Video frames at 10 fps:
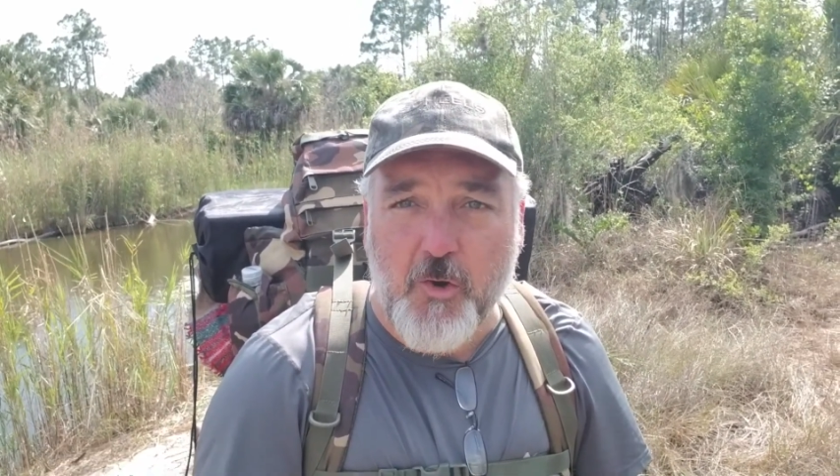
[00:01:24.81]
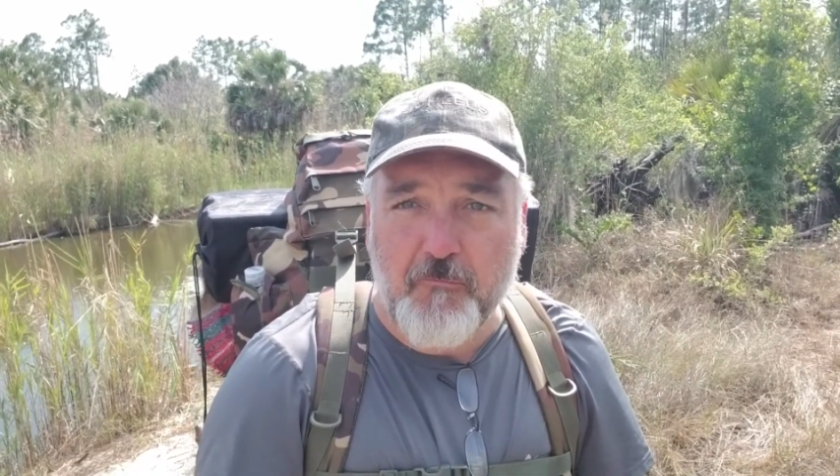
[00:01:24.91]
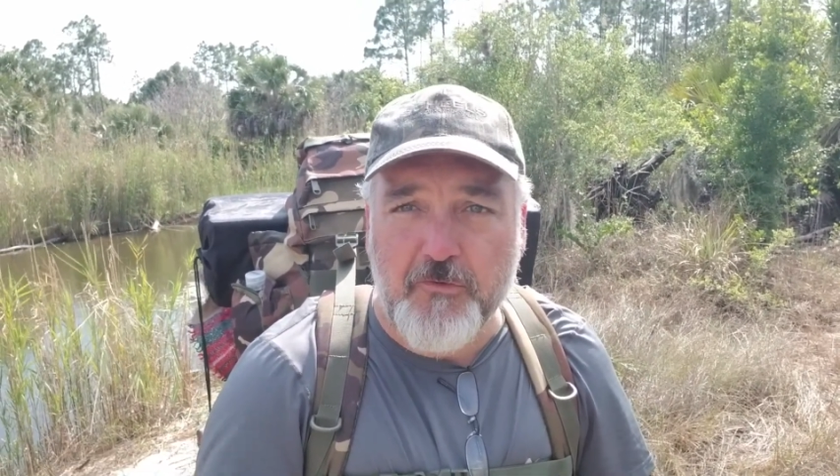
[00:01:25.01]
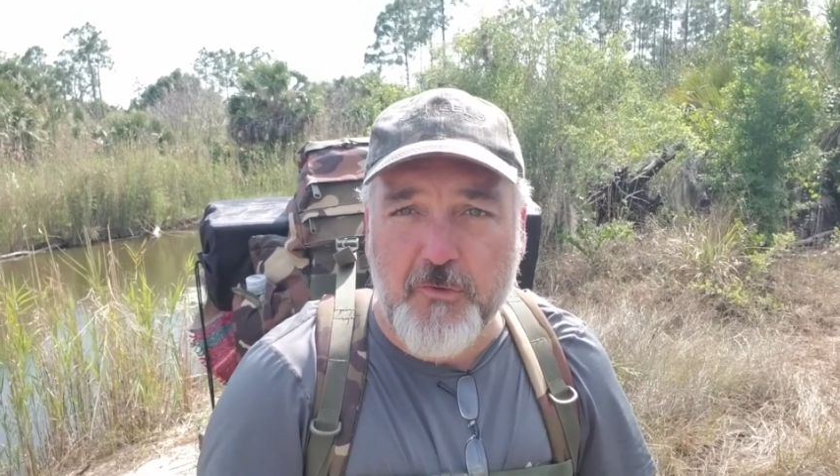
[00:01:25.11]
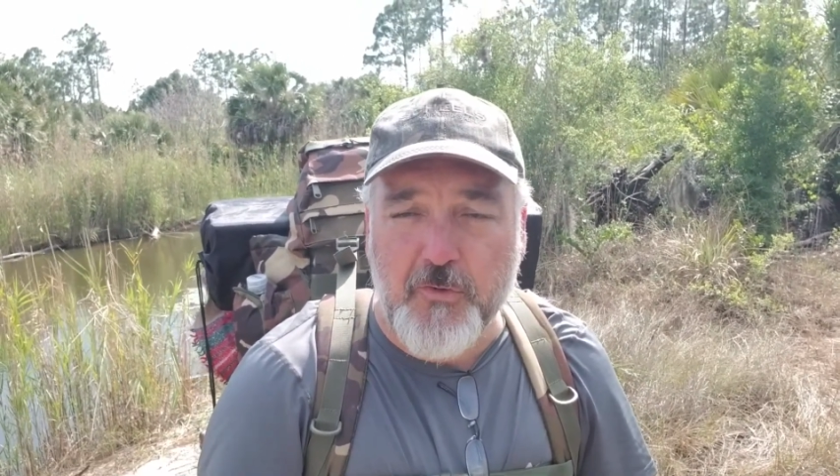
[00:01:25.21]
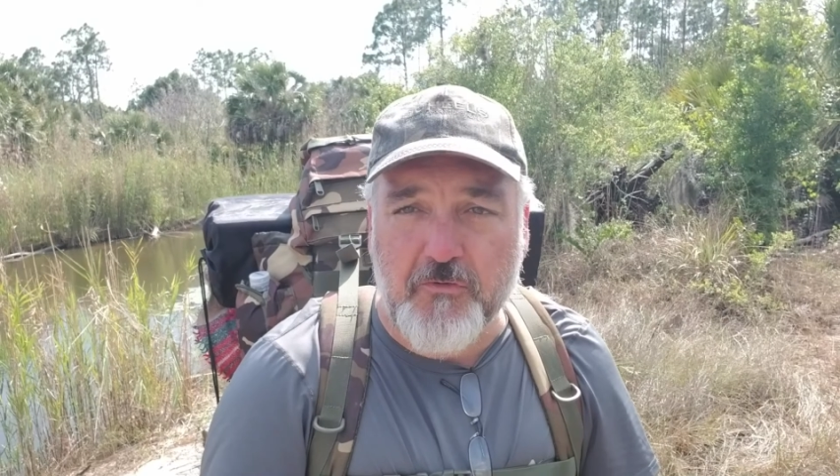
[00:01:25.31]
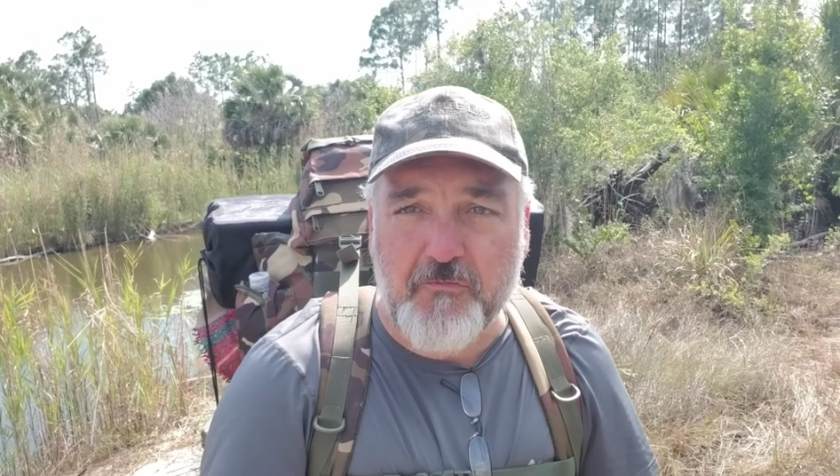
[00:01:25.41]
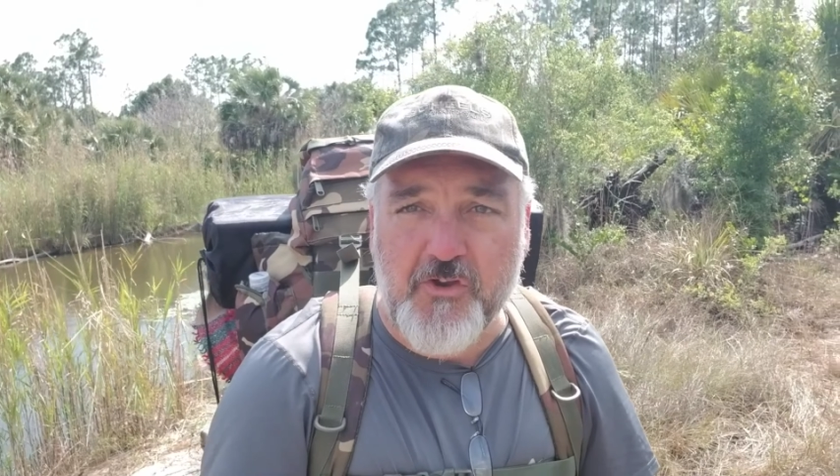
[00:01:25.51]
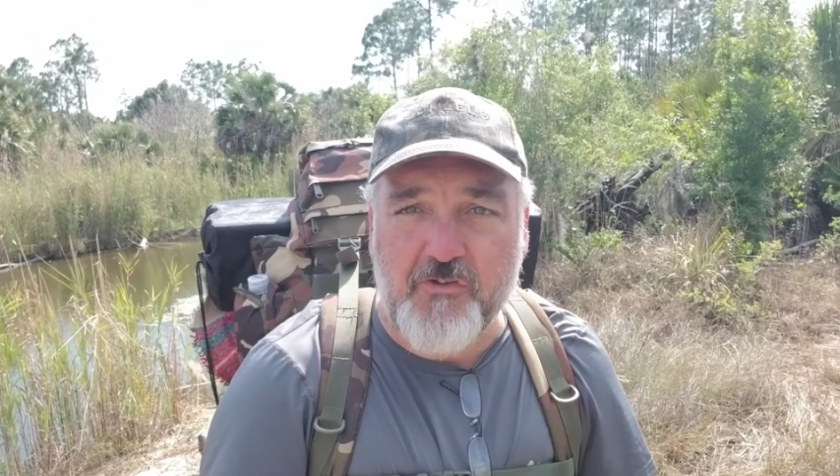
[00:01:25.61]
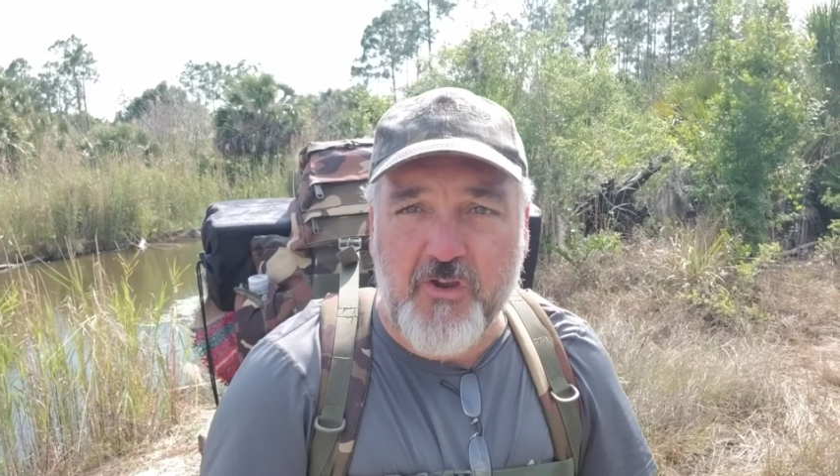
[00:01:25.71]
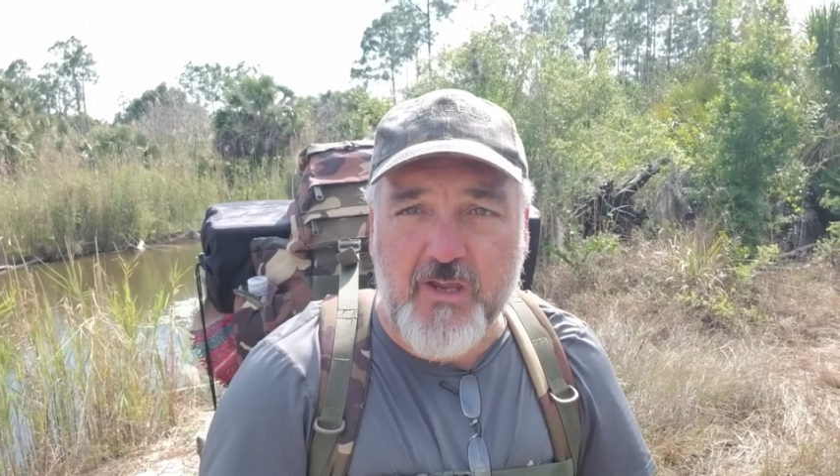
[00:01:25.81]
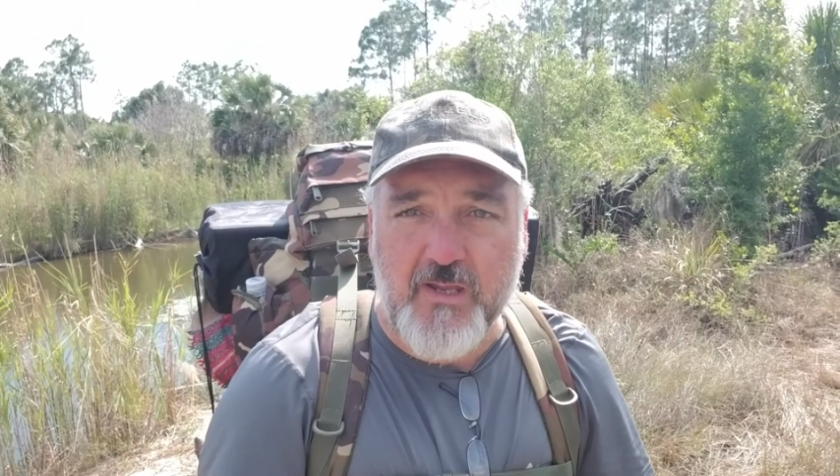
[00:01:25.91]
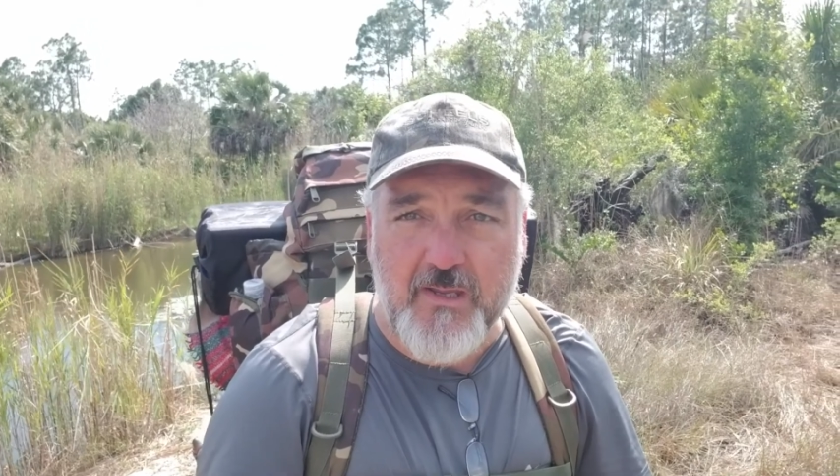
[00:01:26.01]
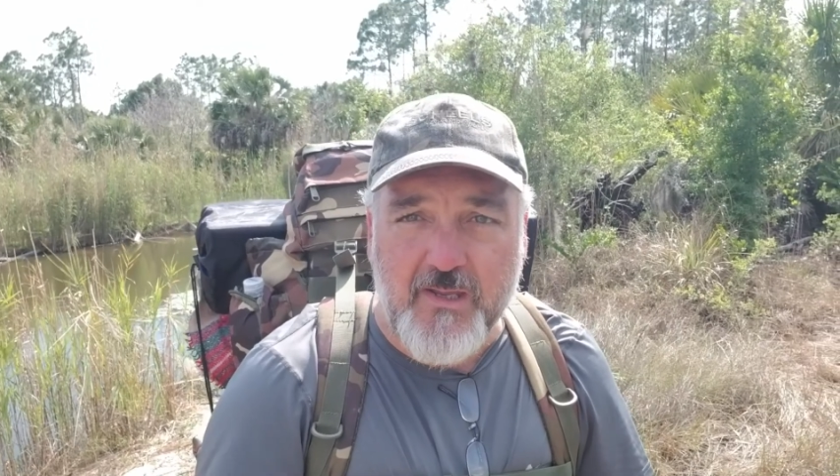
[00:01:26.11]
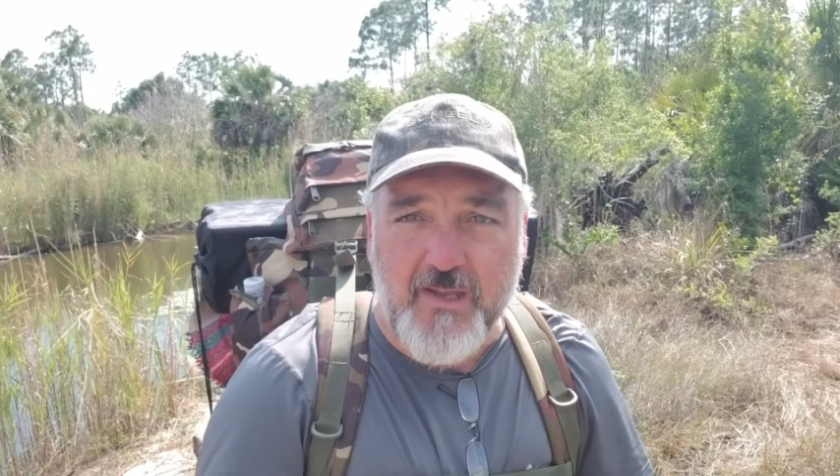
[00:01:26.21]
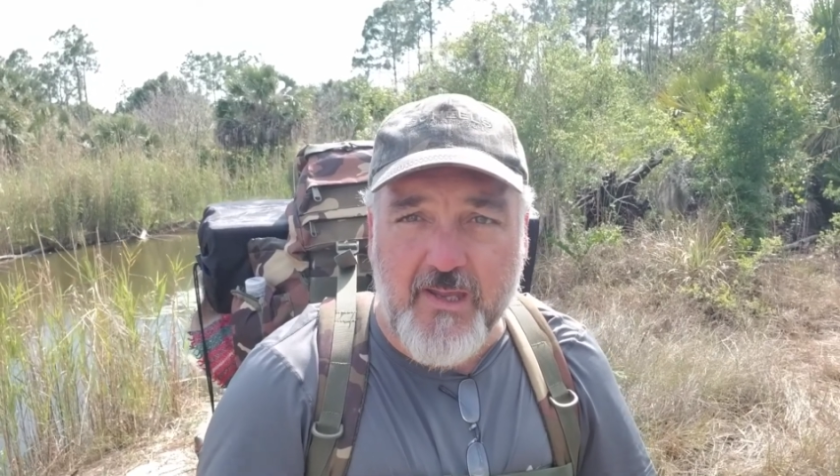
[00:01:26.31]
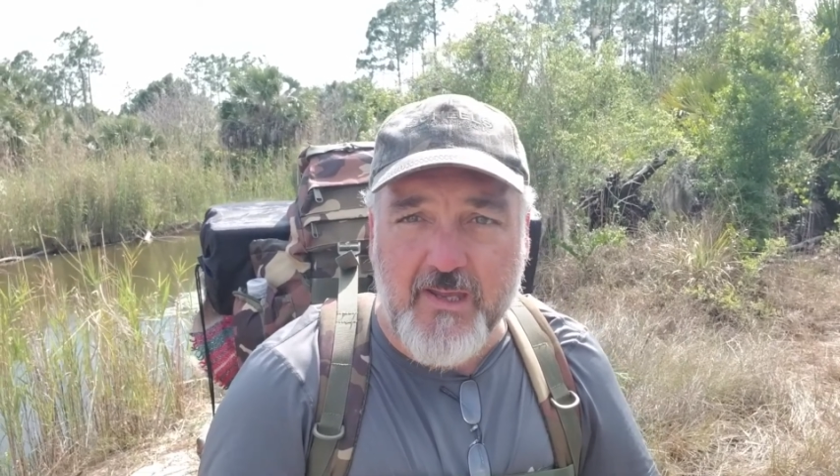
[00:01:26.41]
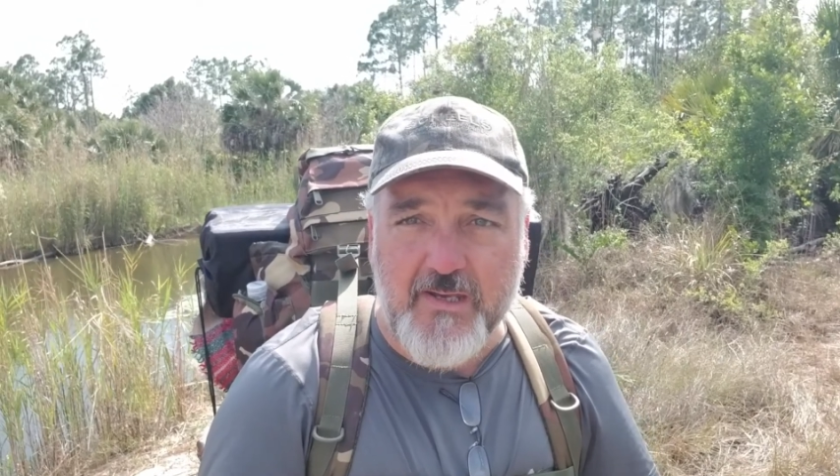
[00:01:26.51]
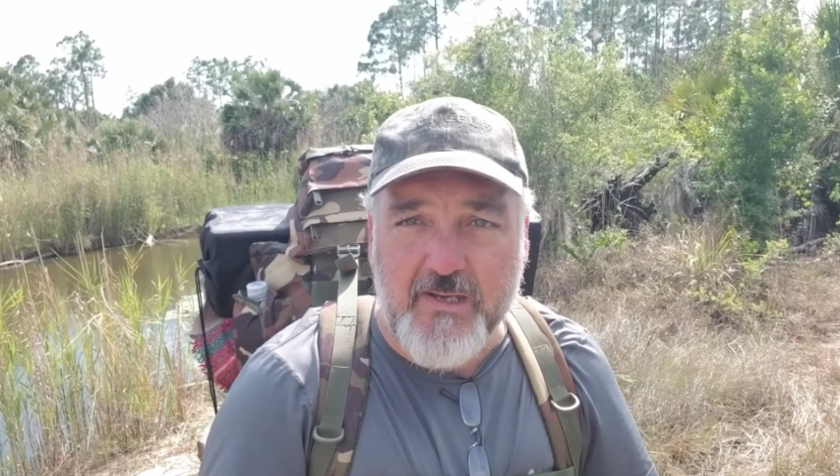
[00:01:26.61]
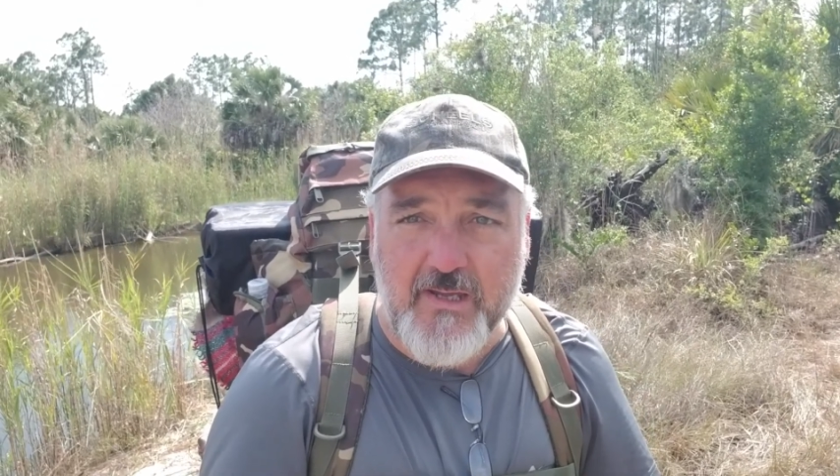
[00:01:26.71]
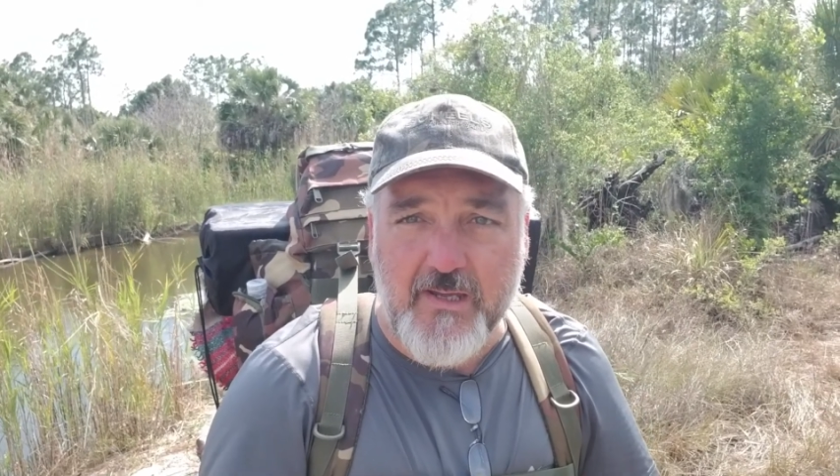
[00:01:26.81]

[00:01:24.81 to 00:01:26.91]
Hopefully do a little fishing and